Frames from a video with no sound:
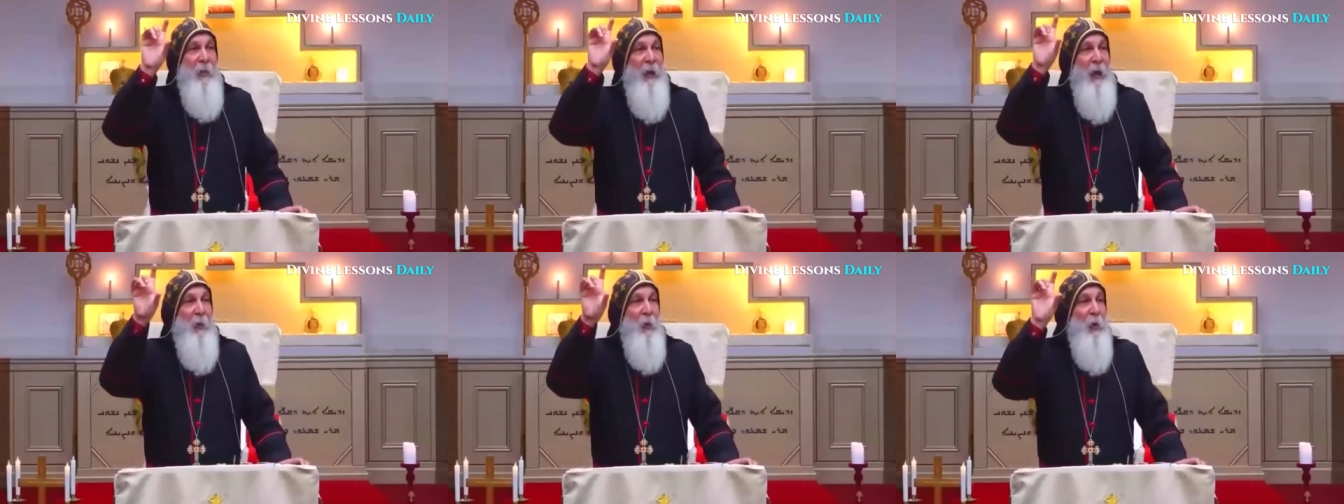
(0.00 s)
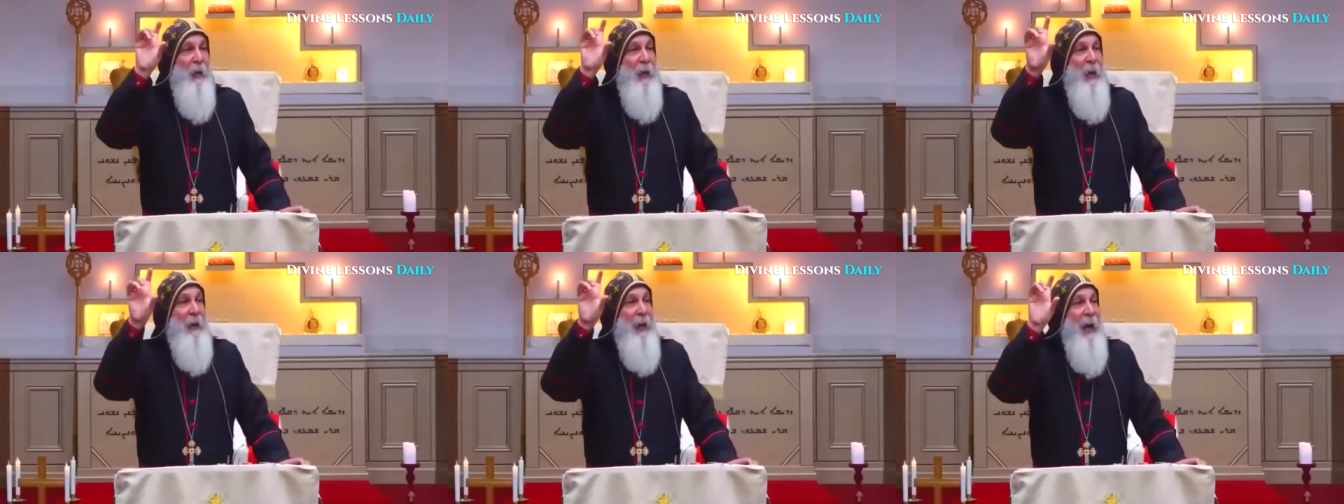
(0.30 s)
you
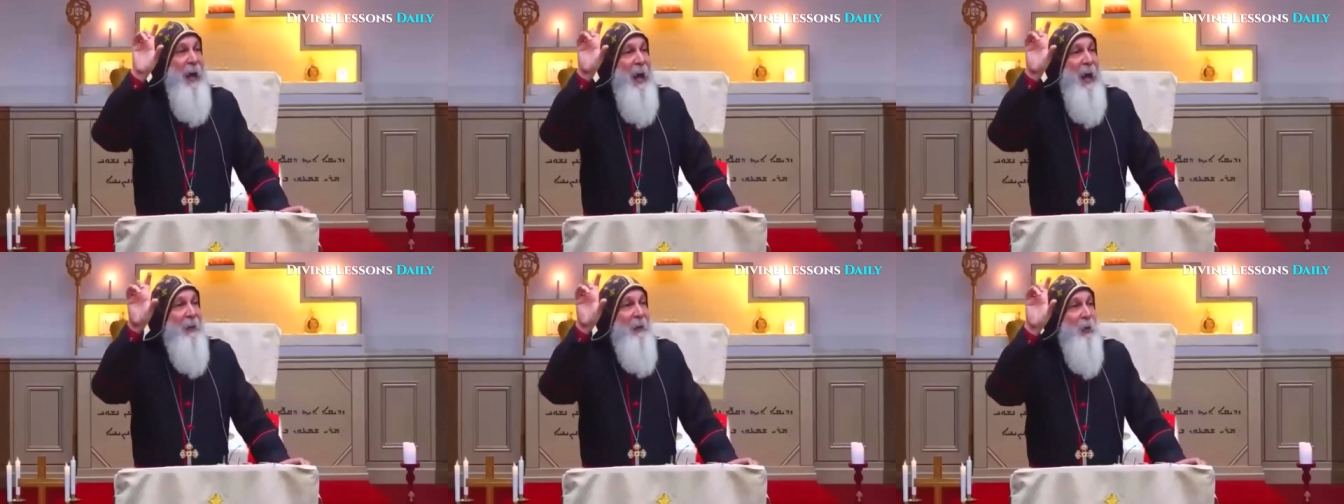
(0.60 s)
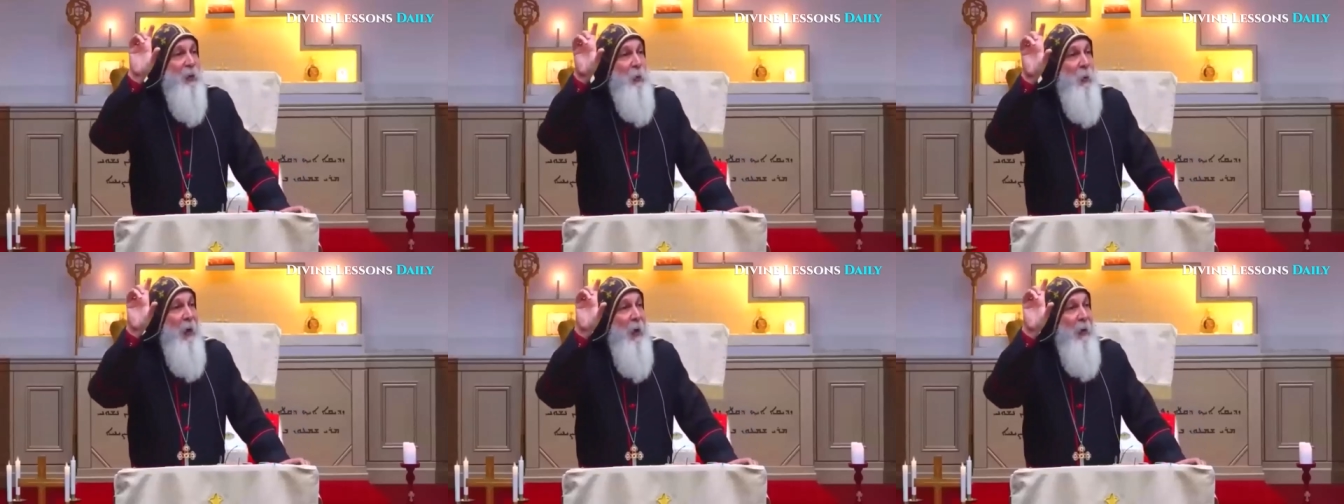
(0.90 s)
get a head
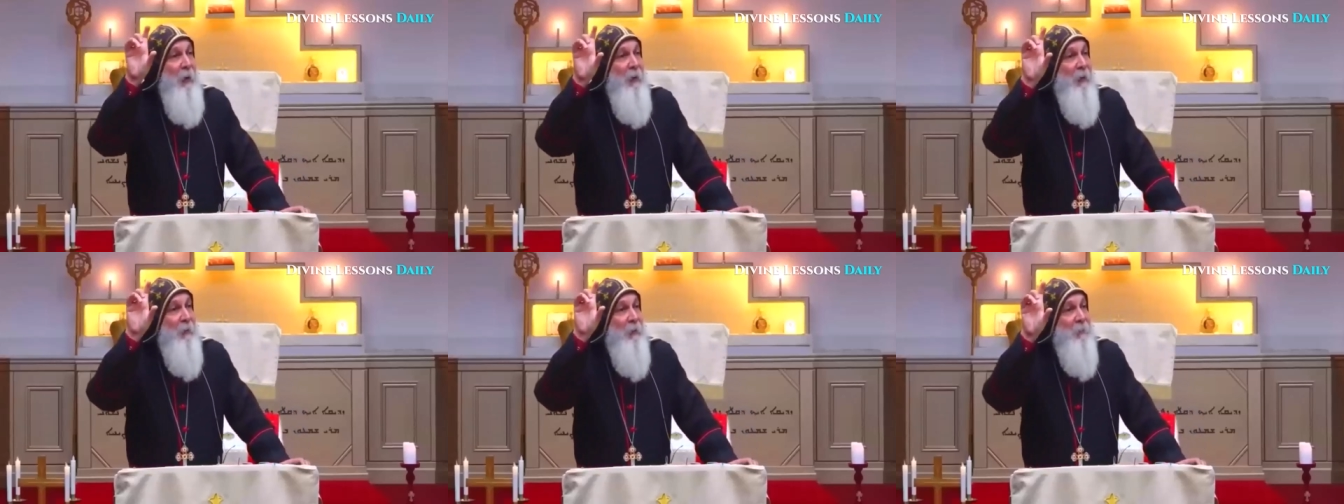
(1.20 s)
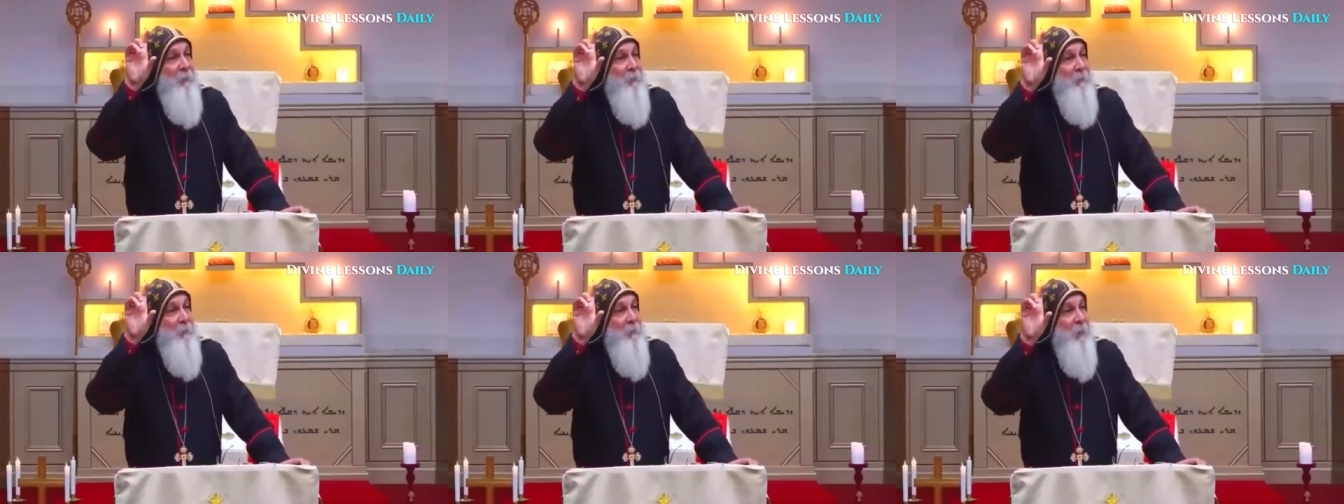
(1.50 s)
as well.
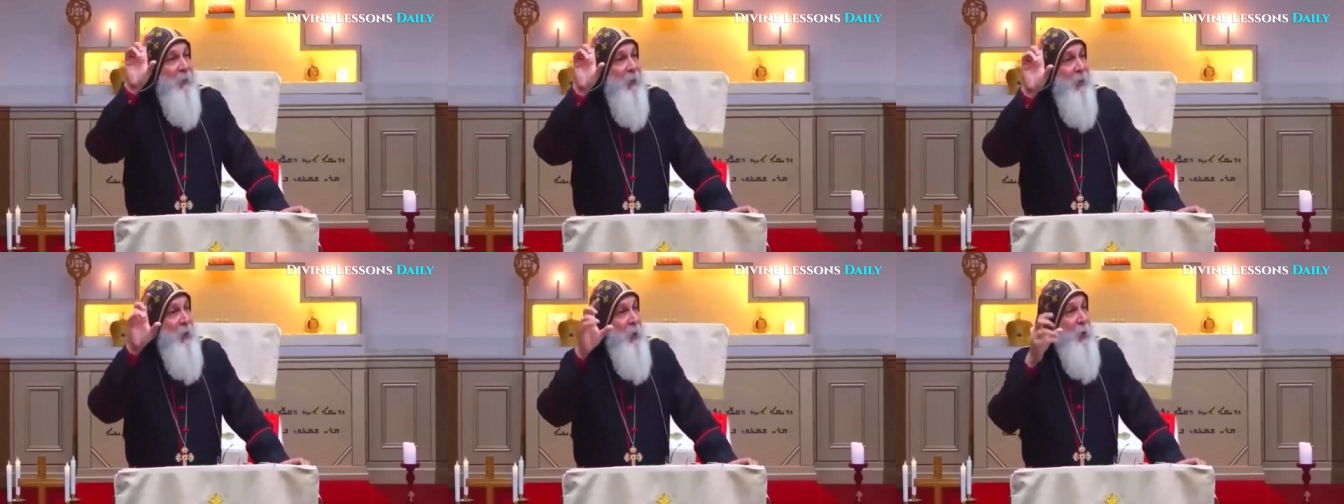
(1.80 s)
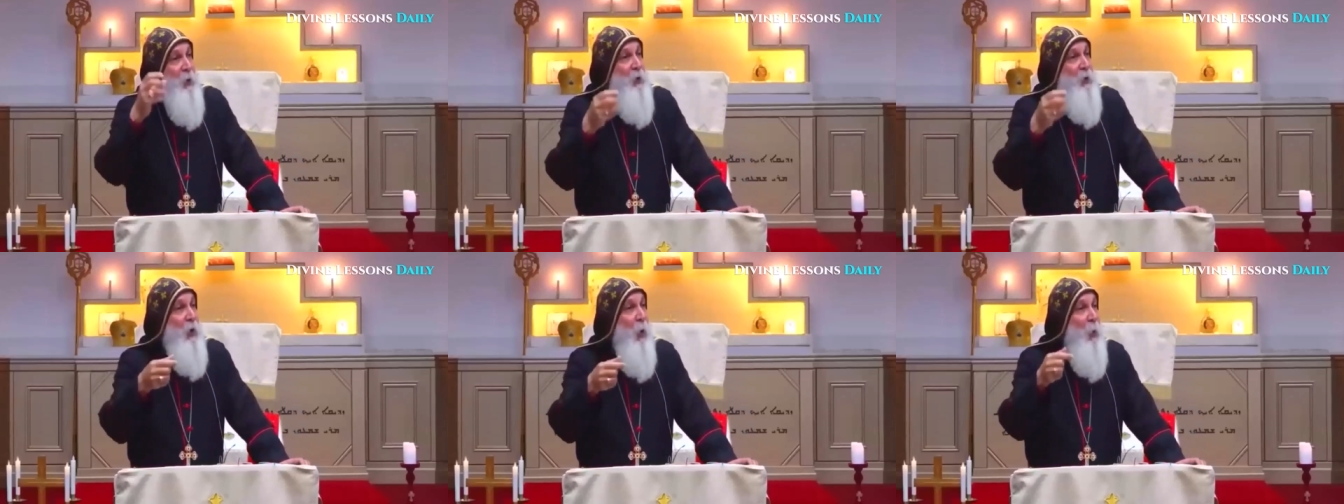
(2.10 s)

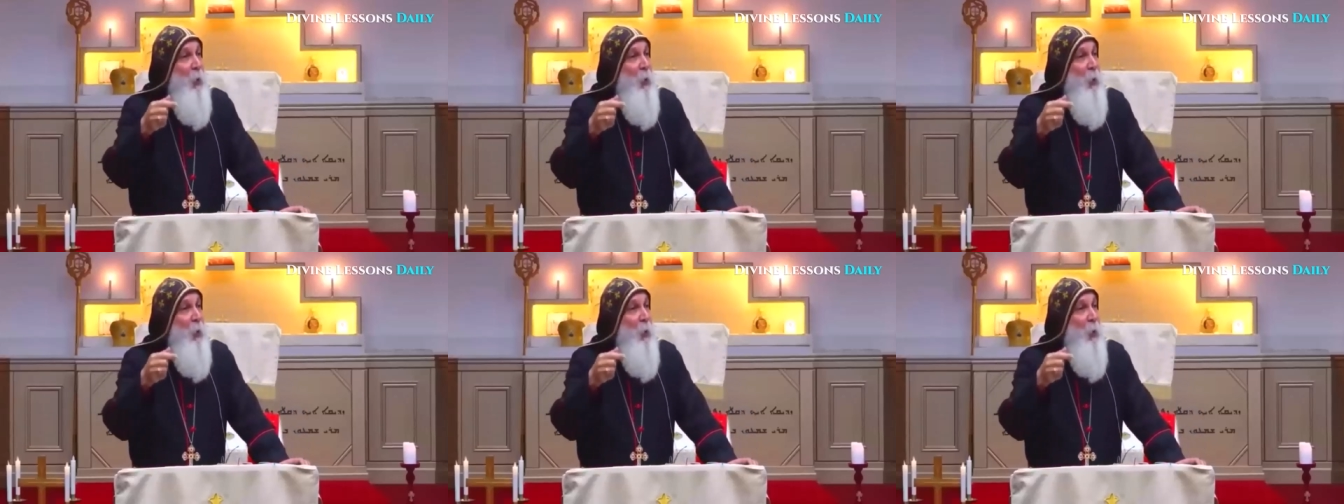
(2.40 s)
So